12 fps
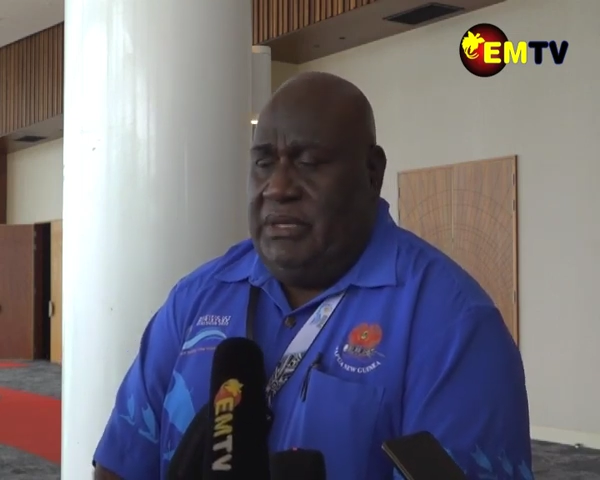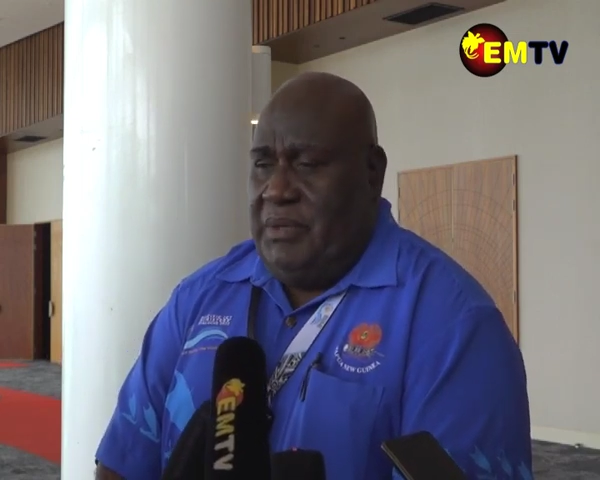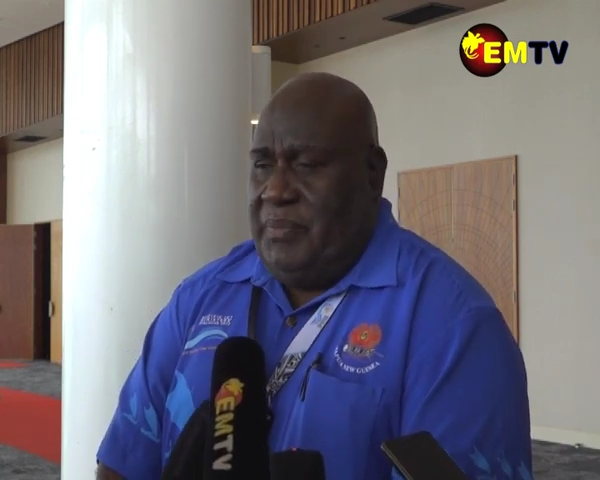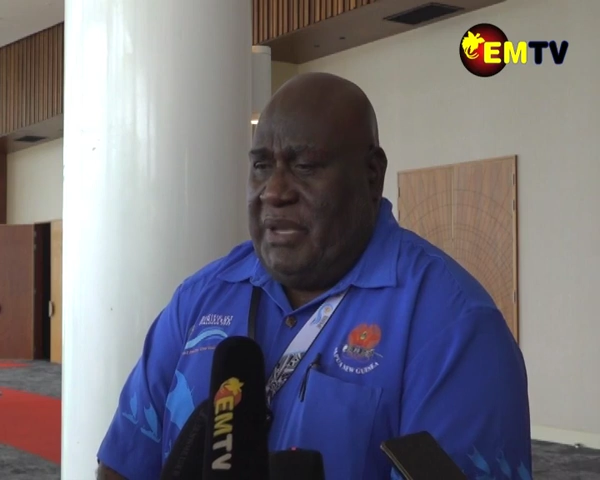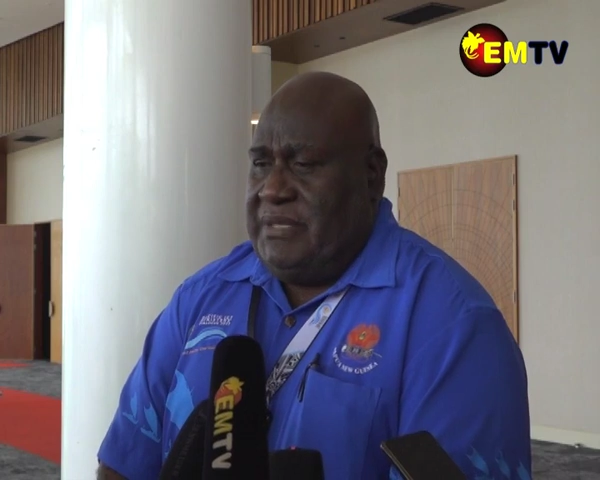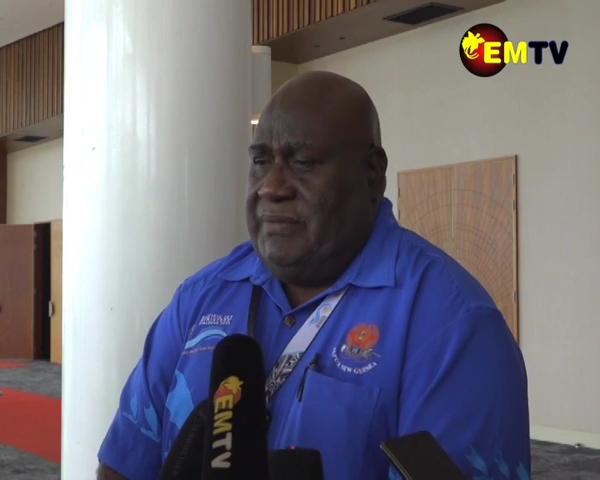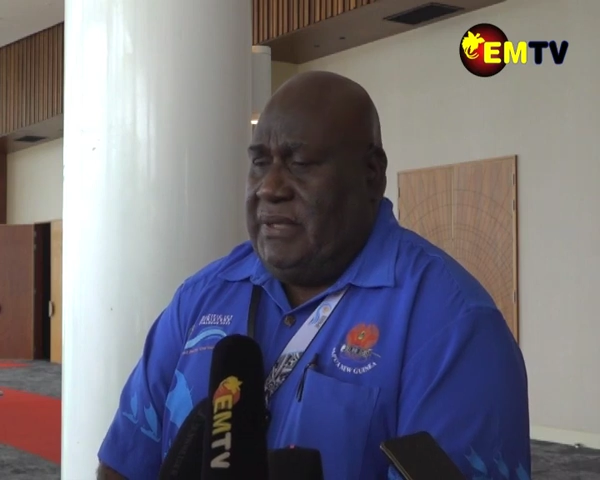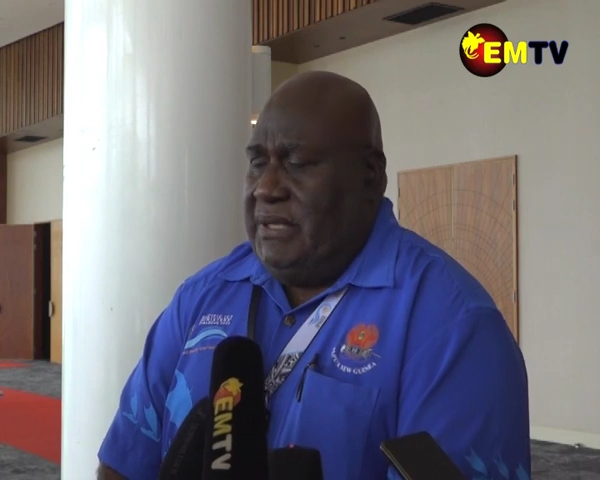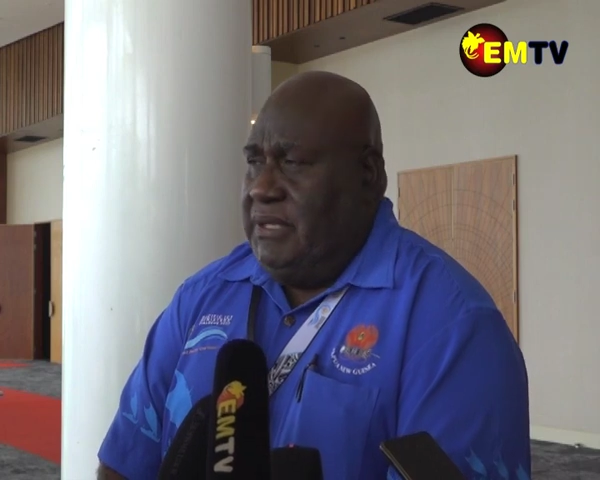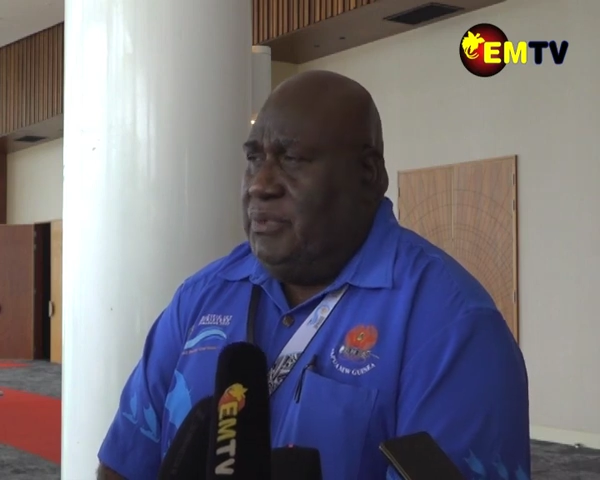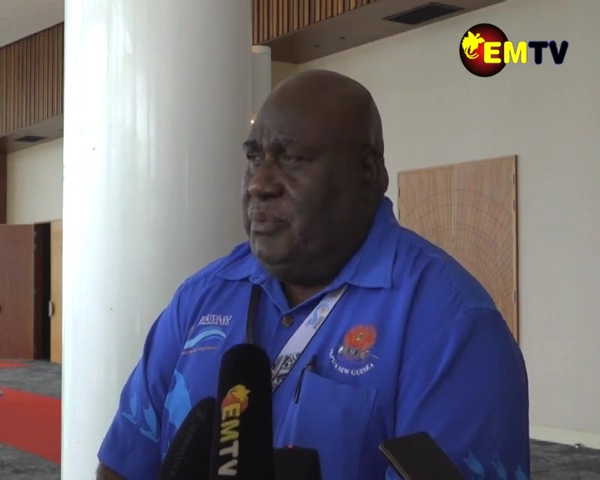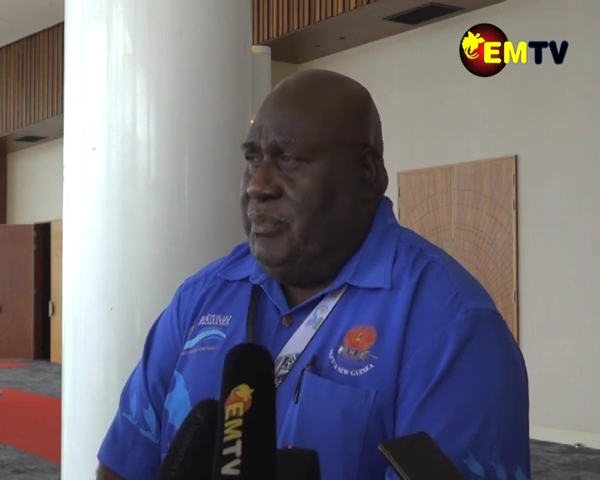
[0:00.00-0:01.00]
in the Pacific,
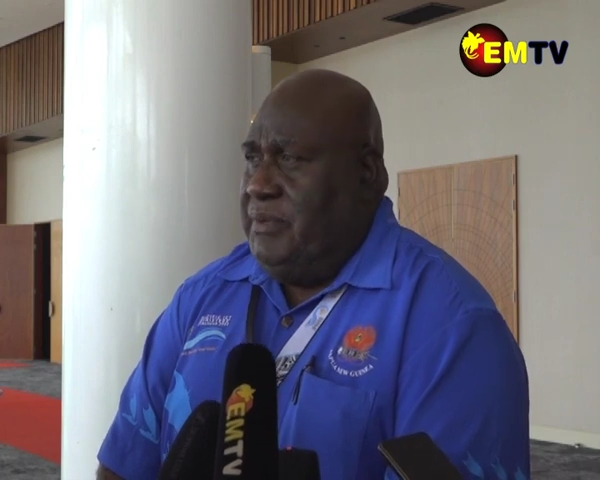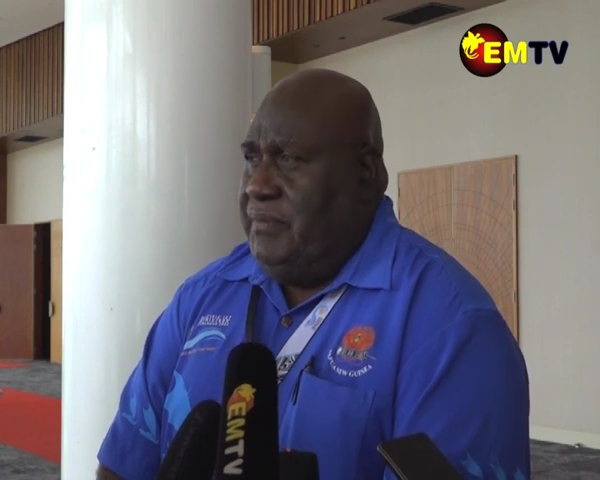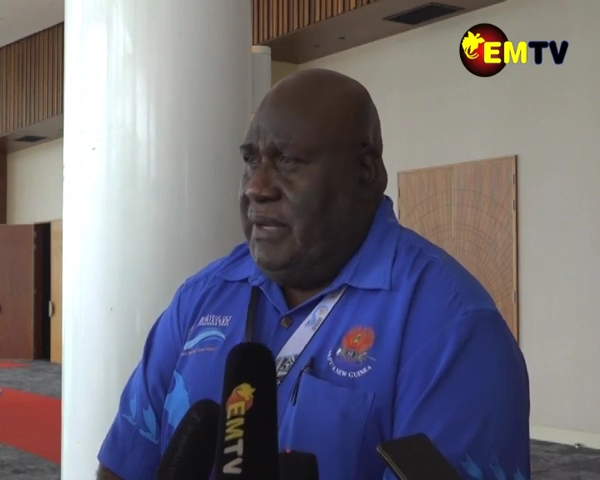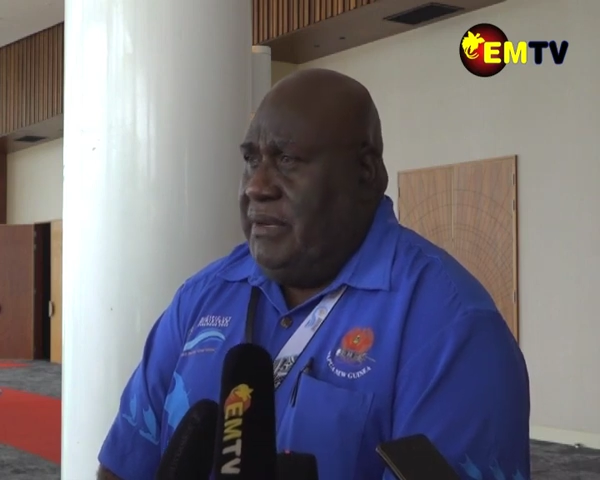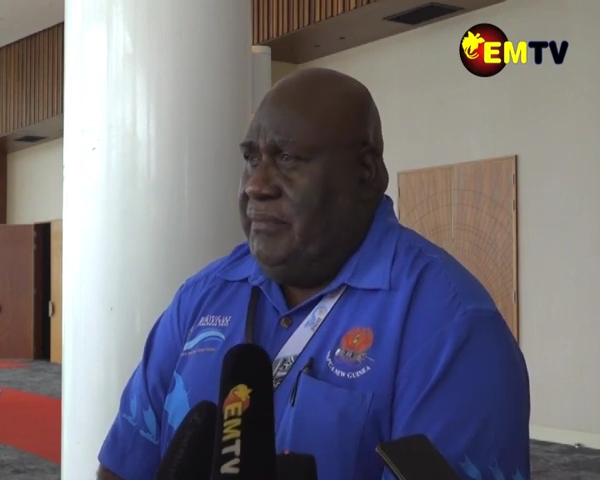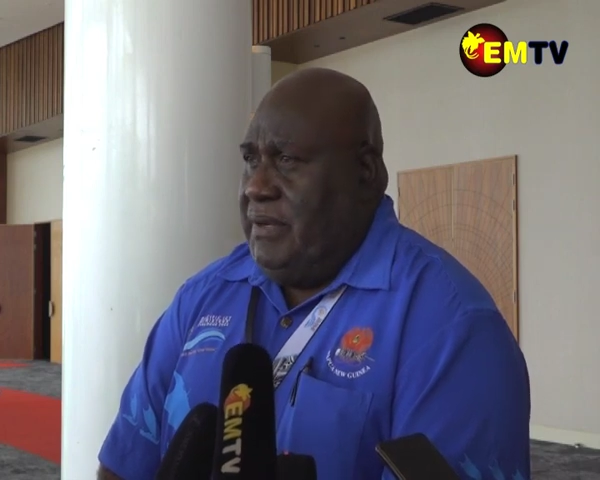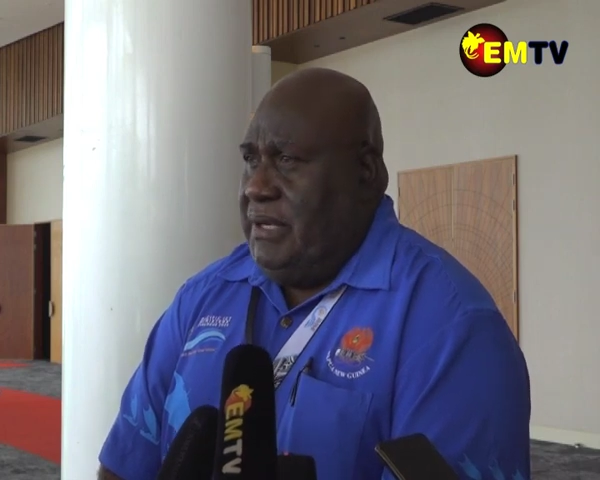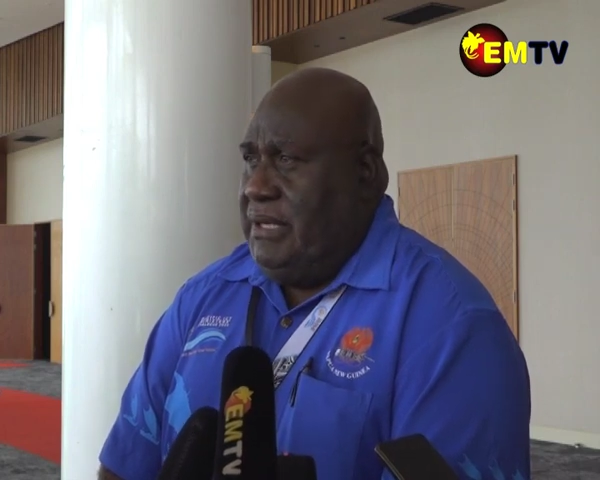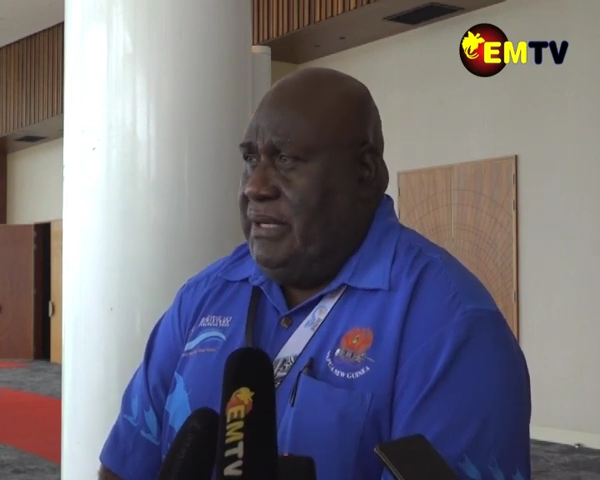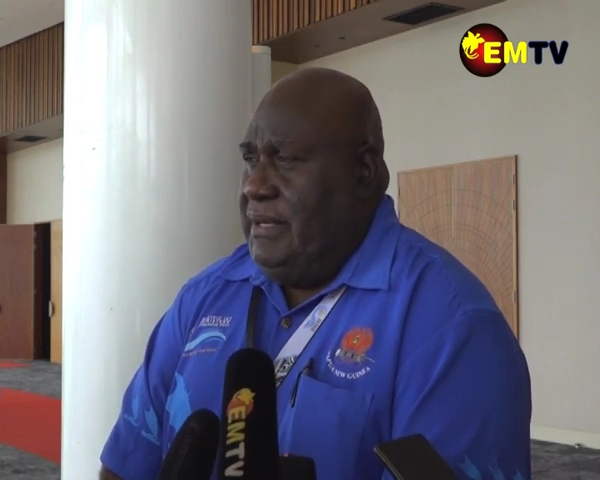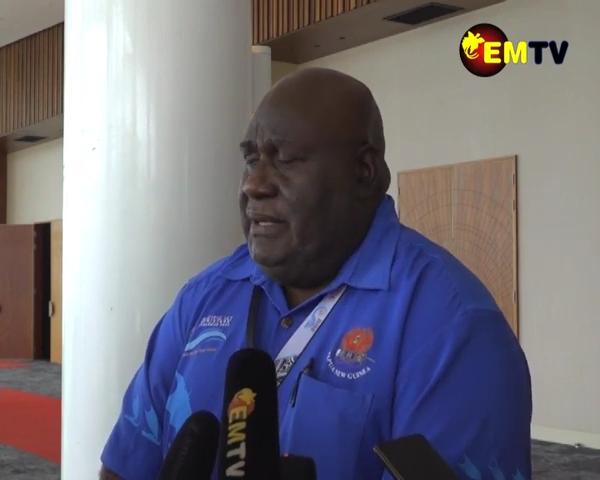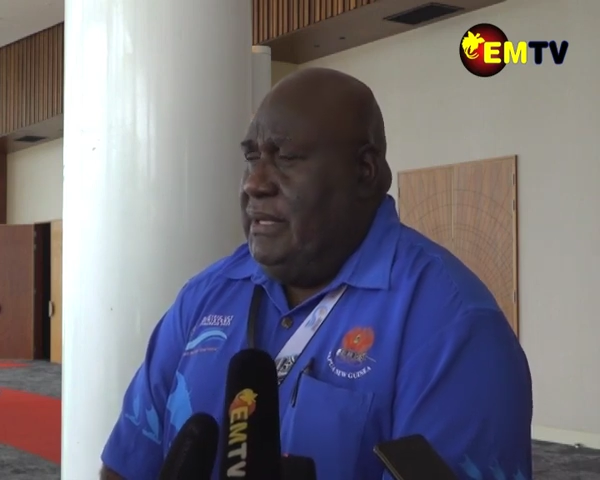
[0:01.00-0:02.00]
need to be very,
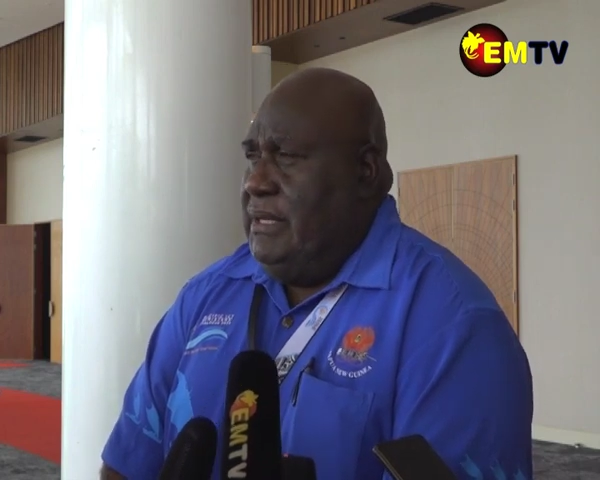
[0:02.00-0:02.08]
very